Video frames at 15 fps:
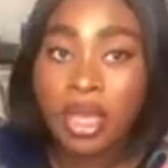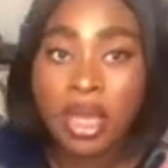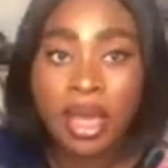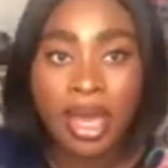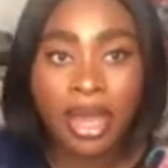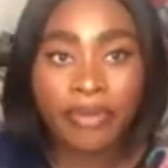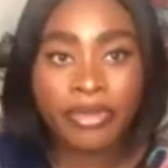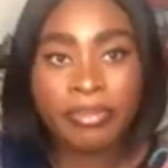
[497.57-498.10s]

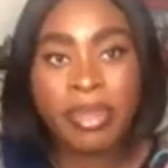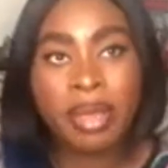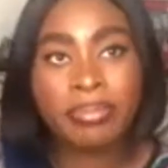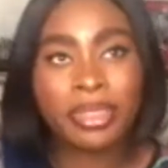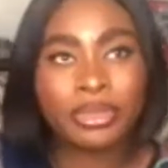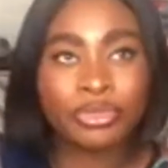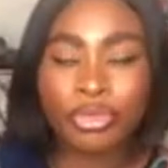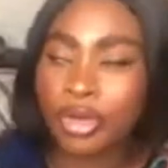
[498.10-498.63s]
I
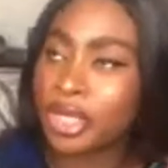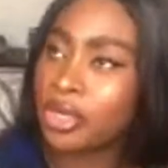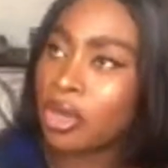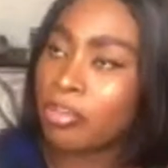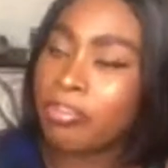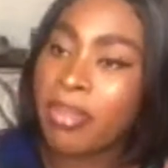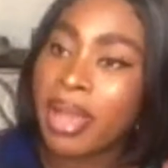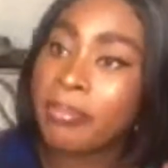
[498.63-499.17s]
remember growing
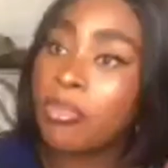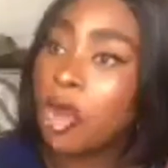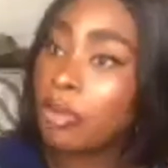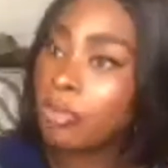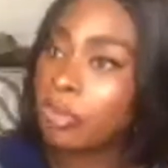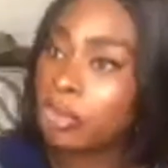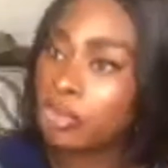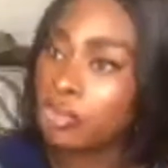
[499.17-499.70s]
up, my
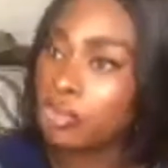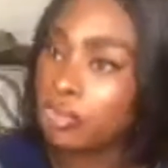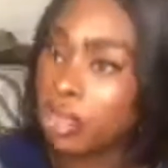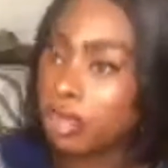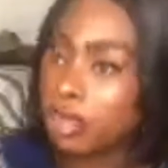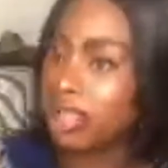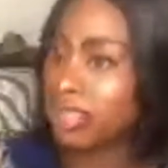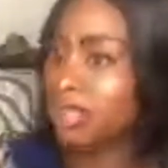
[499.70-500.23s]
mom used
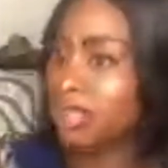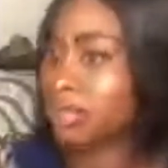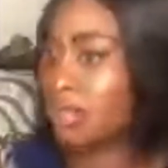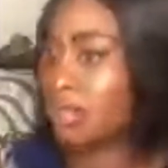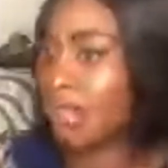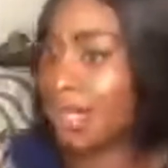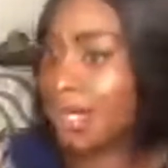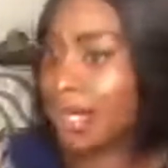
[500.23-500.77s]
to drum it
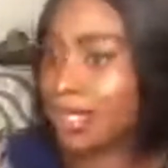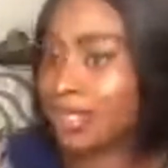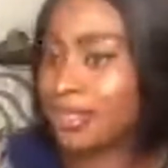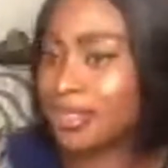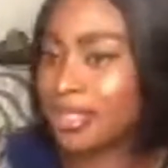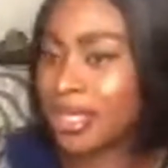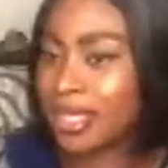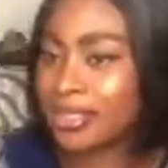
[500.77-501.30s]
into our
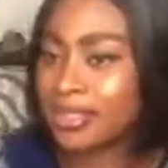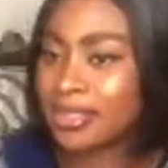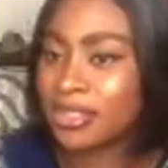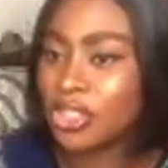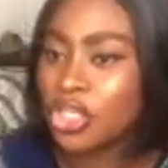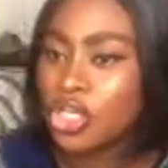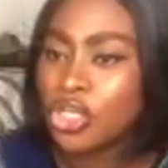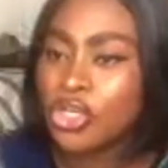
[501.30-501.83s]
heads
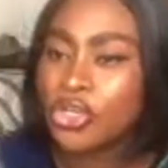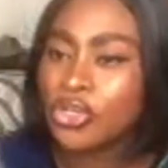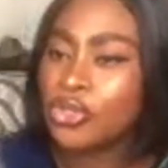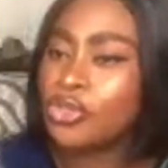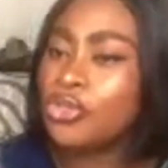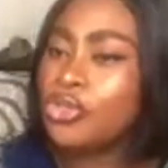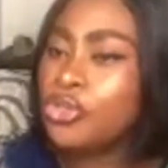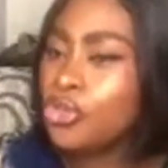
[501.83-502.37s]
that
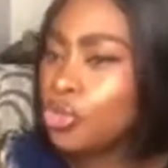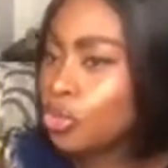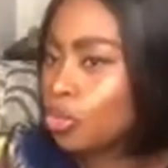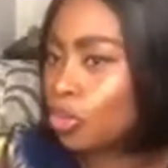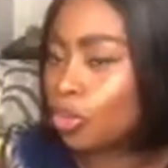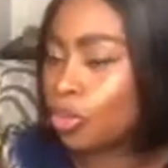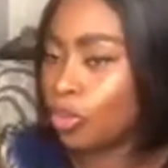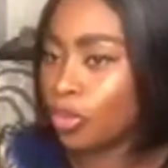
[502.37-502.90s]

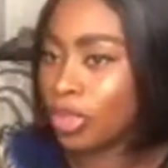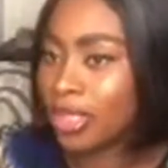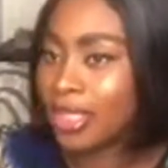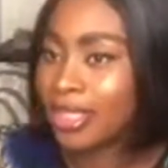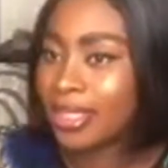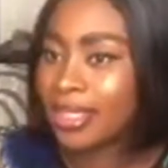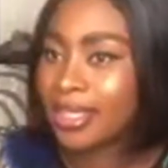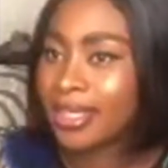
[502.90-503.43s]
you
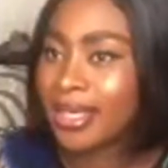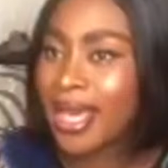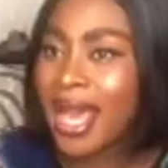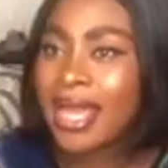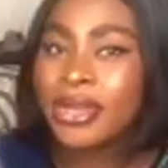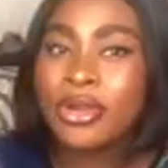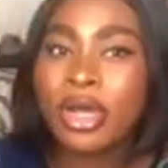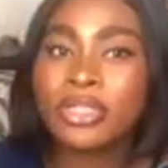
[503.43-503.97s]

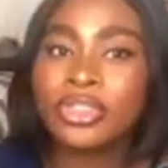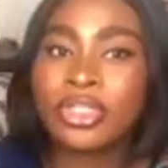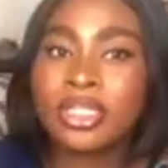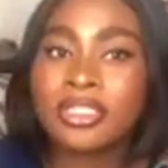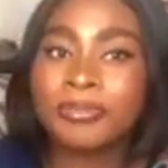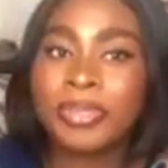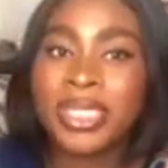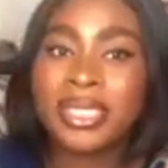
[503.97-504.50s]
cannot
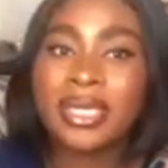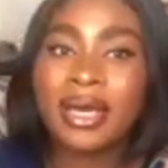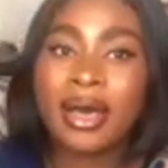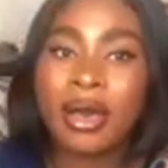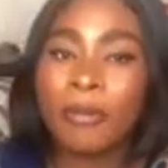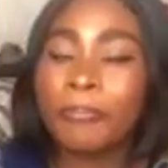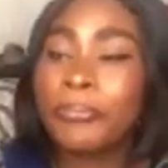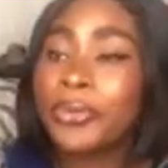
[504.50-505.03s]
just be
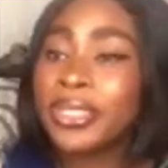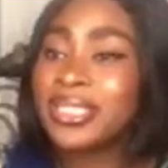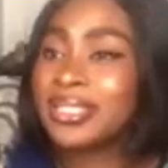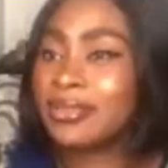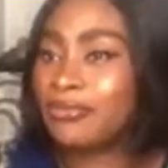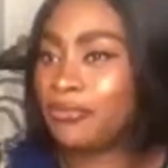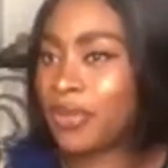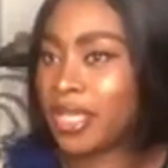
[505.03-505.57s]
a pretty
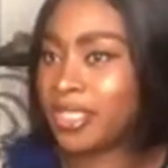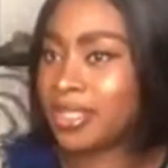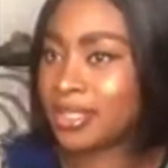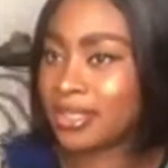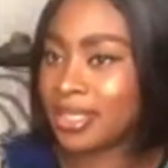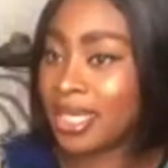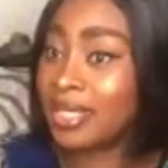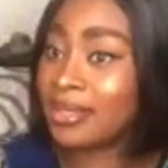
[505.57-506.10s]
face
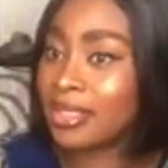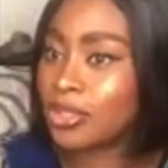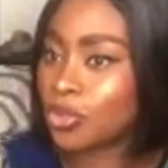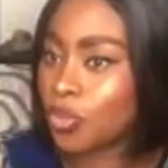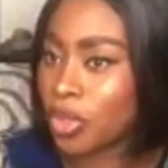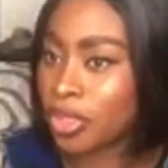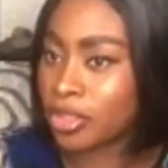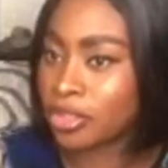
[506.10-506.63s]
in this
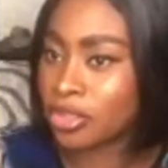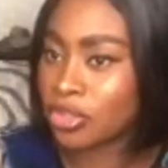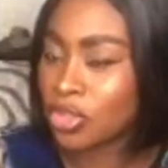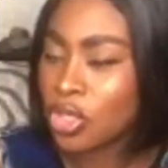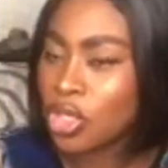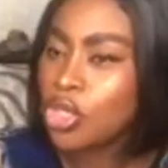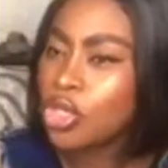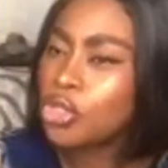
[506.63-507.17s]
world.
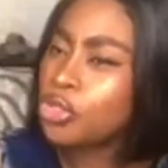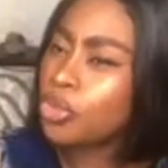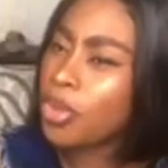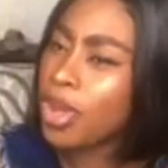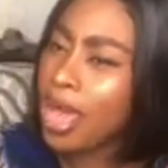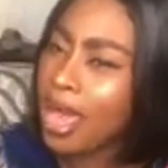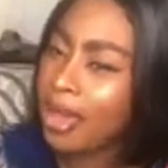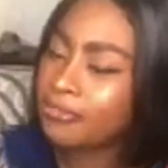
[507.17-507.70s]

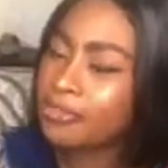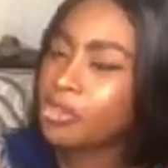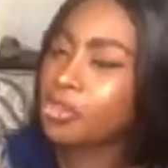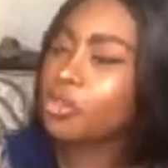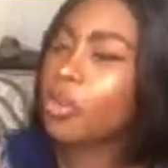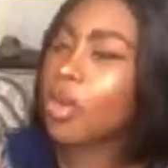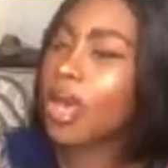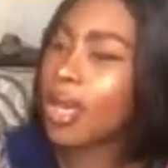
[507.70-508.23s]
You have
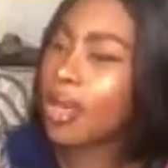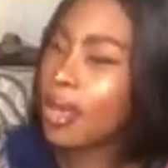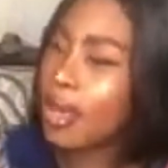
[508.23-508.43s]
to